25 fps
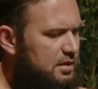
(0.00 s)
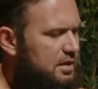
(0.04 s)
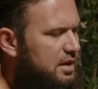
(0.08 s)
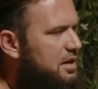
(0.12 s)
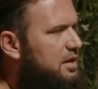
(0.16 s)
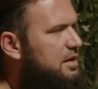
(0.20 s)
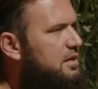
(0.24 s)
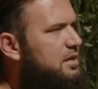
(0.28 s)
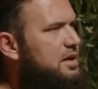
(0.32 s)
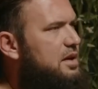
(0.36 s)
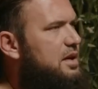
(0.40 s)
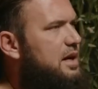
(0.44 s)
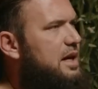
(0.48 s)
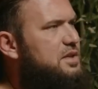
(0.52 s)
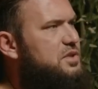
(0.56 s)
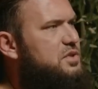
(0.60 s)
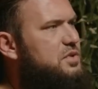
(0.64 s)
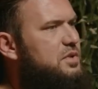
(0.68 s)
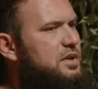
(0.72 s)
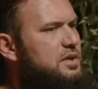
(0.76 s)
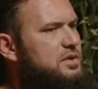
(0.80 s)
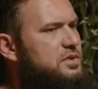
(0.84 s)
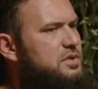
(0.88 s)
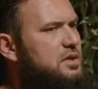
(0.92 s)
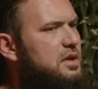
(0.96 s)
the
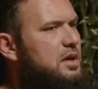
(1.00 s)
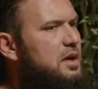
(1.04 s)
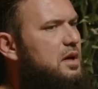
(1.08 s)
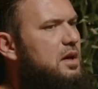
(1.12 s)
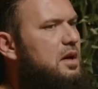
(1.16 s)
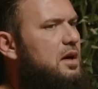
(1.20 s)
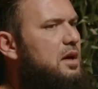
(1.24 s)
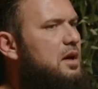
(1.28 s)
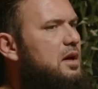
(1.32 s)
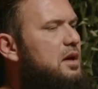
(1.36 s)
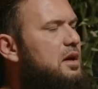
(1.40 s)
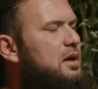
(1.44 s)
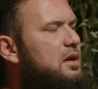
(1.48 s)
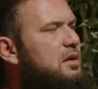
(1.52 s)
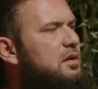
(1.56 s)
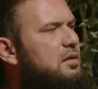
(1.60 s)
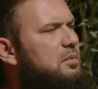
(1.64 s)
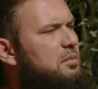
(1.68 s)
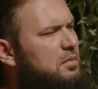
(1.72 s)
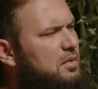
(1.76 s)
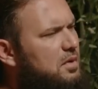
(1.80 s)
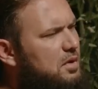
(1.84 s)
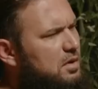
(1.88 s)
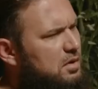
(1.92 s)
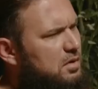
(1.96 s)
answer is,
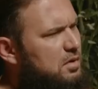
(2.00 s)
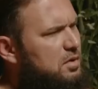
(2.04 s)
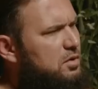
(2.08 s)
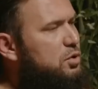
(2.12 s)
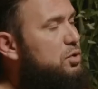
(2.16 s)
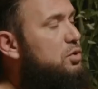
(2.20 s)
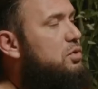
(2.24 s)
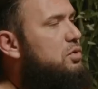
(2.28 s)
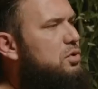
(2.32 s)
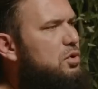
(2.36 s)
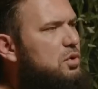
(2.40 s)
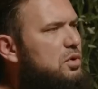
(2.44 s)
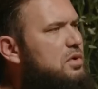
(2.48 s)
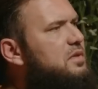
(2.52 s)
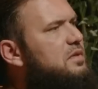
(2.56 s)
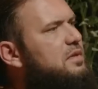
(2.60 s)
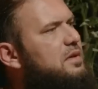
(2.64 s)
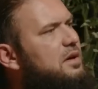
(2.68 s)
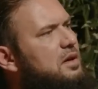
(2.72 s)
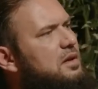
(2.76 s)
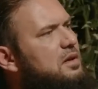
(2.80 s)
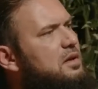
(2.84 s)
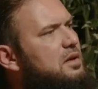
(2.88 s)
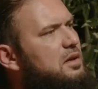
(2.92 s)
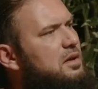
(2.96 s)
oh, don't
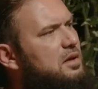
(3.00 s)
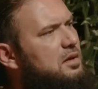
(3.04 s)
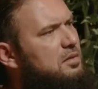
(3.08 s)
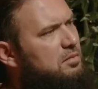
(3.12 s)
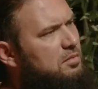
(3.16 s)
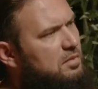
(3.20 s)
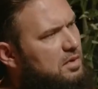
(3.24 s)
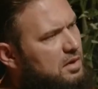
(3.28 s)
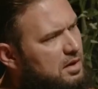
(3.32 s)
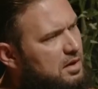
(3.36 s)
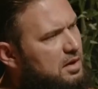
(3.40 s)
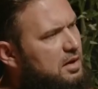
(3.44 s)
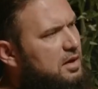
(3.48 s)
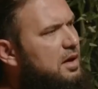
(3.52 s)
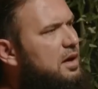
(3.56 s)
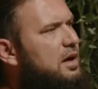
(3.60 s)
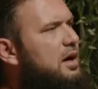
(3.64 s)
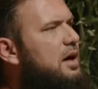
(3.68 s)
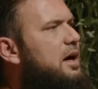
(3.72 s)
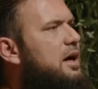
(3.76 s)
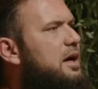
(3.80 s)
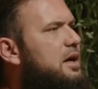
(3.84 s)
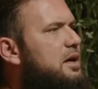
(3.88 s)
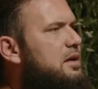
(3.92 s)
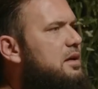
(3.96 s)
tell him,
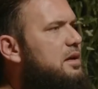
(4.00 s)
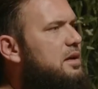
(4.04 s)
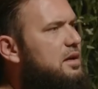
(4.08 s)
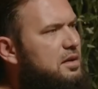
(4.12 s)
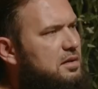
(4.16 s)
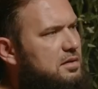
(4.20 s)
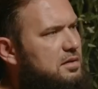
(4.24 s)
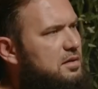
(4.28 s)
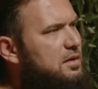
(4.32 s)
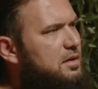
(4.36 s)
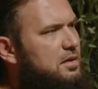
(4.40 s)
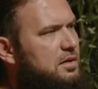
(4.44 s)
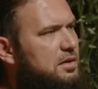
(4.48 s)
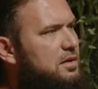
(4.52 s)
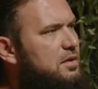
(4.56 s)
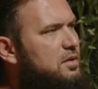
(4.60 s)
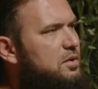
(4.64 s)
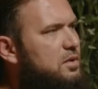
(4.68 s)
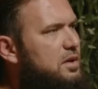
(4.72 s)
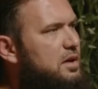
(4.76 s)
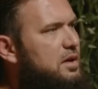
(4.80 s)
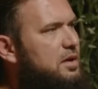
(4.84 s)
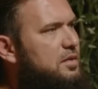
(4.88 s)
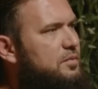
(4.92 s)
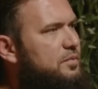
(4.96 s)
hide it,
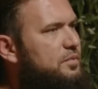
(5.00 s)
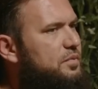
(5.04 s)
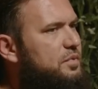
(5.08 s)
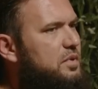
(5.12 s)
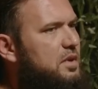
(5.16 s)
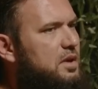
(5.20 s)
okay.